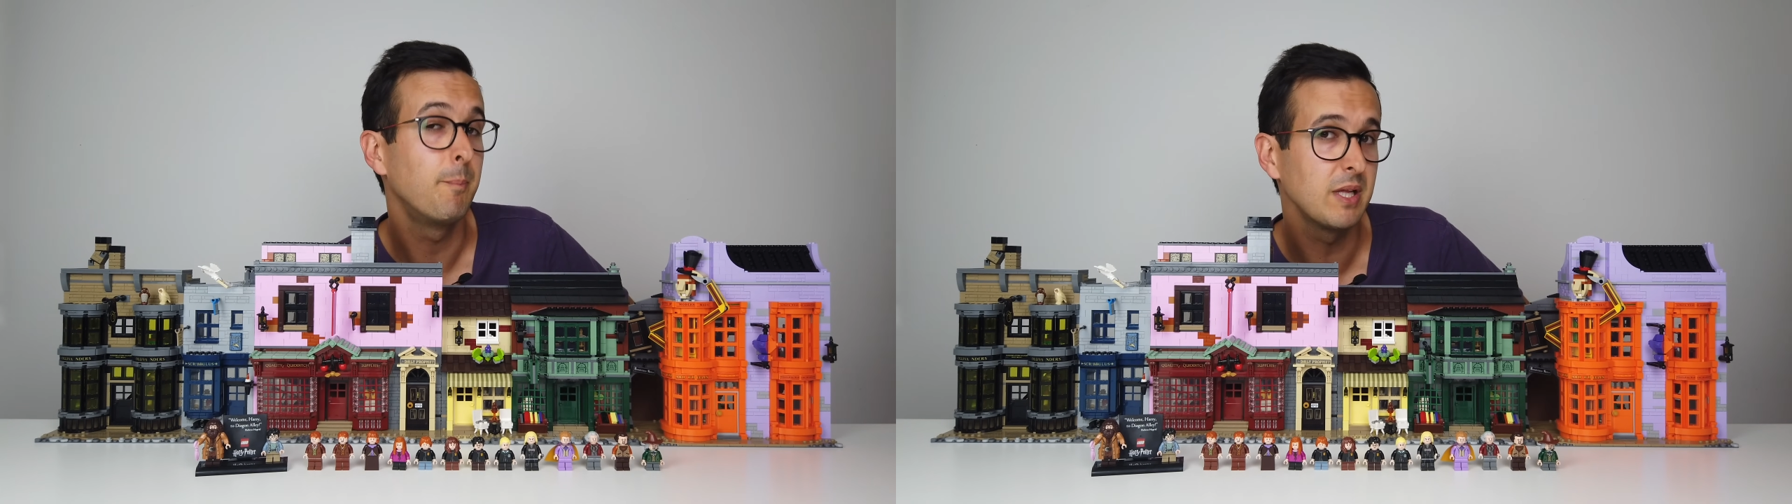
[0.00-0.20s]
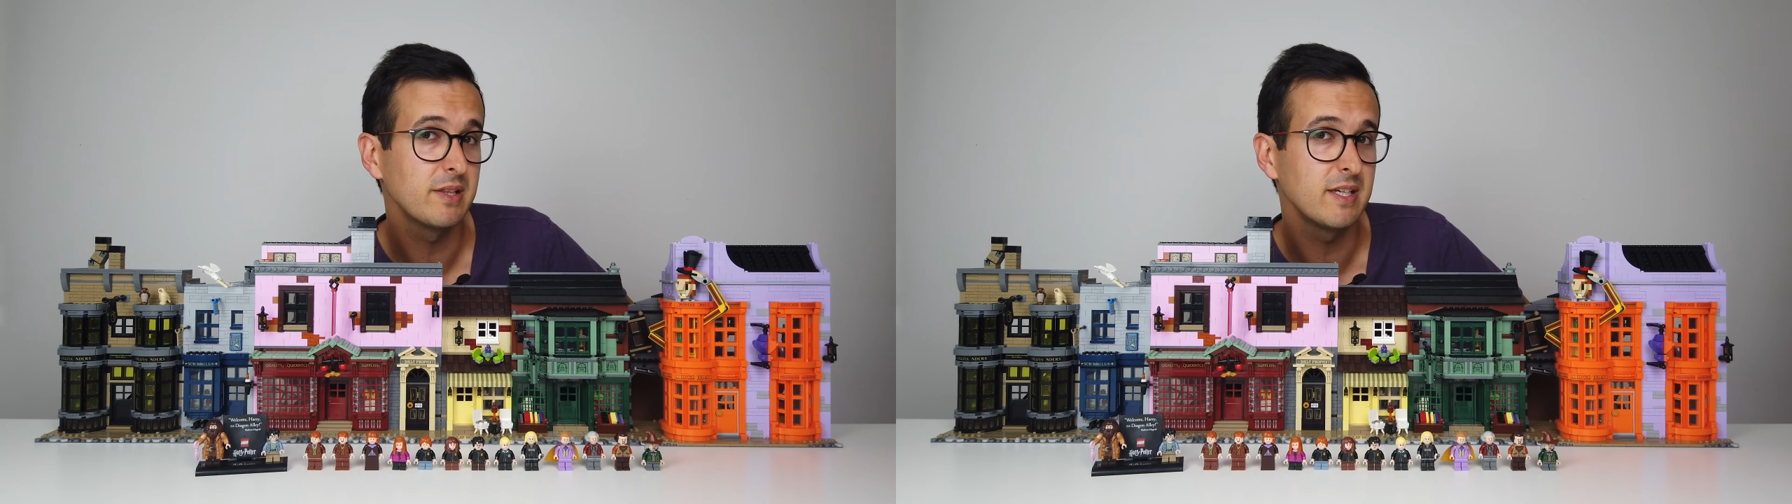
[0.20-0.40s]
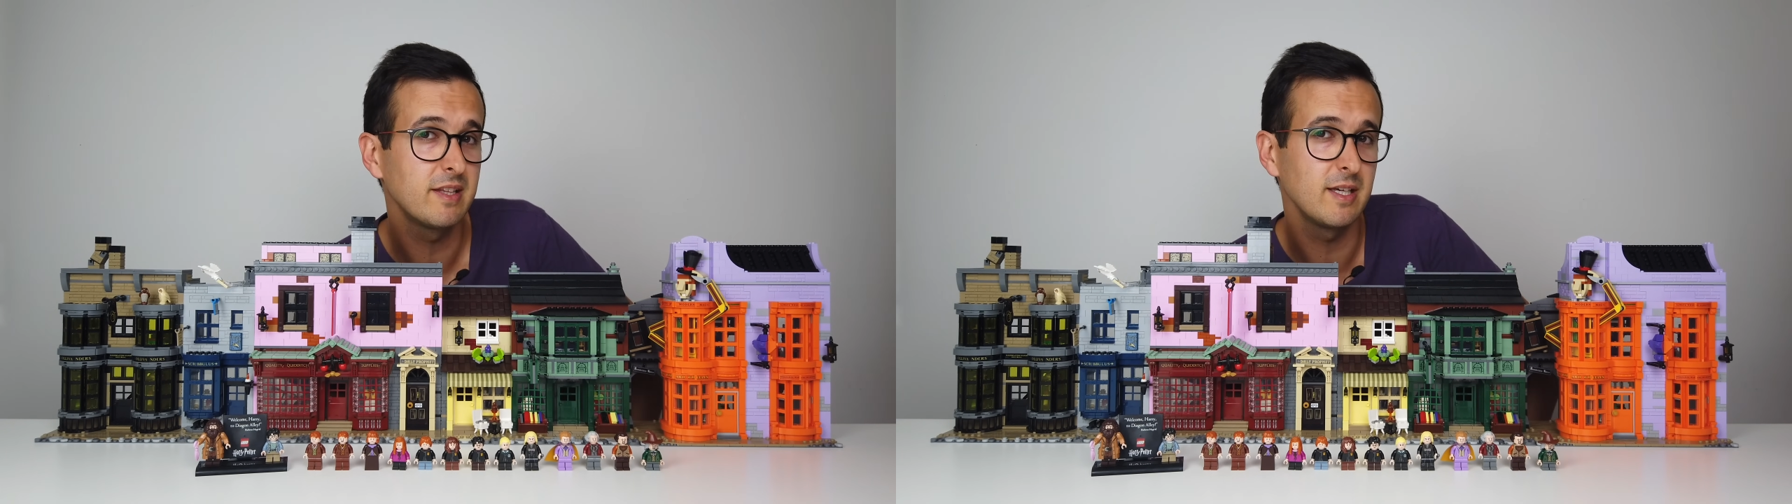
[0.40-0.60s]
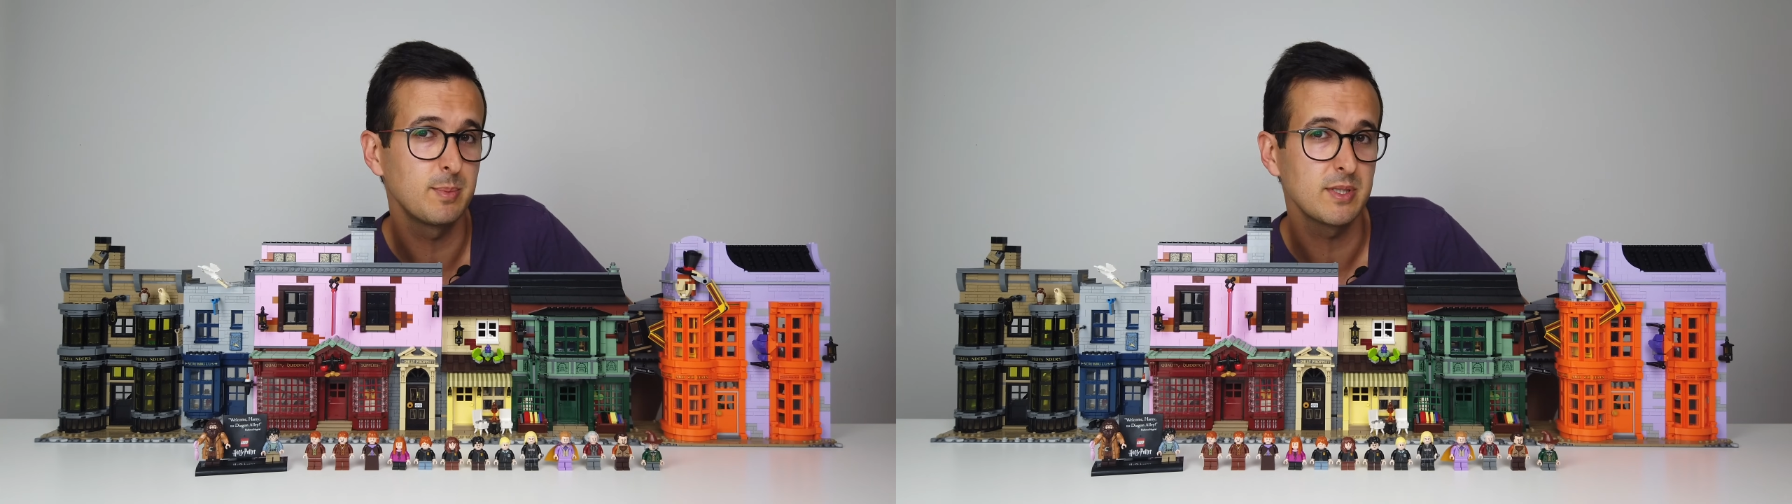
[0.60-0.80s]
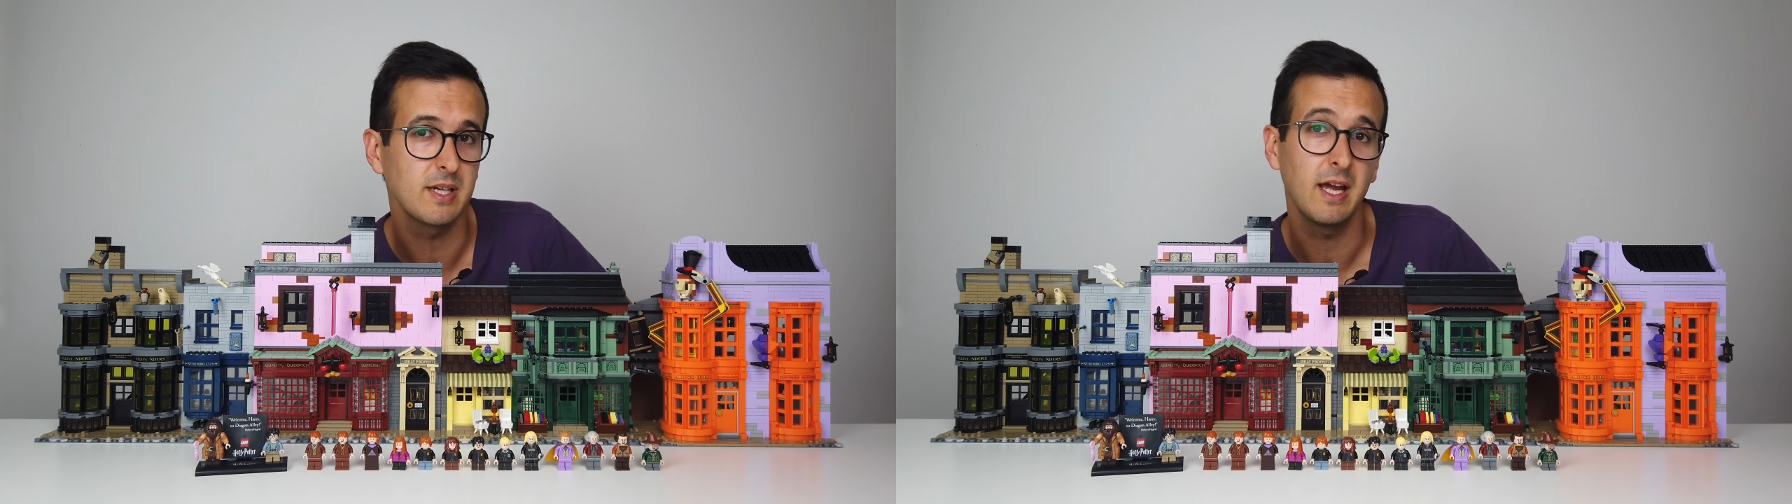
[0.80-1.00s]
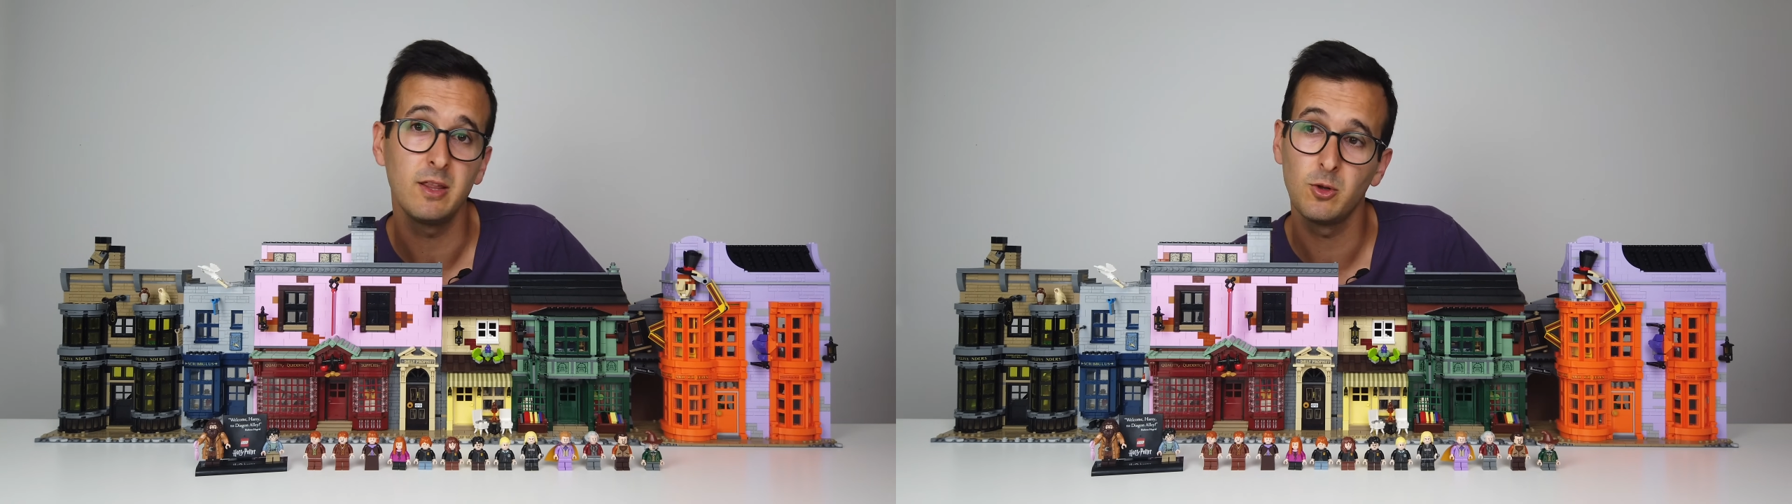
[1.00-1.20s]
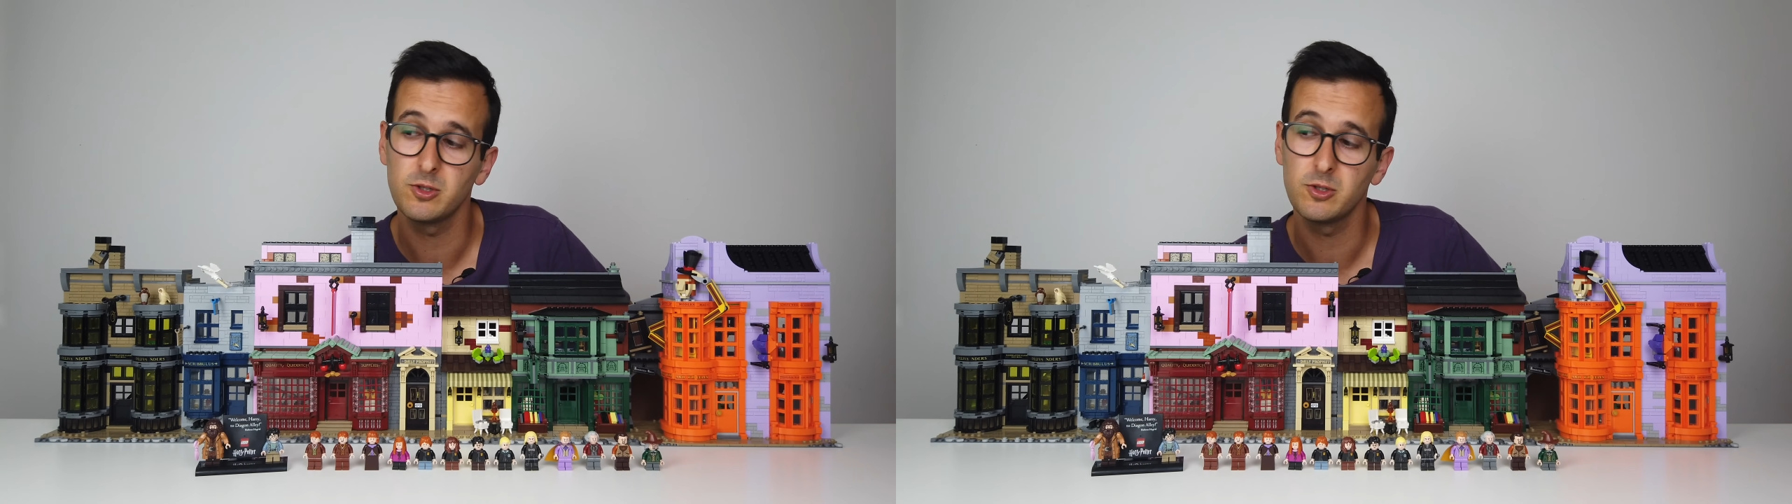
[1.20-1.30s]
building tips and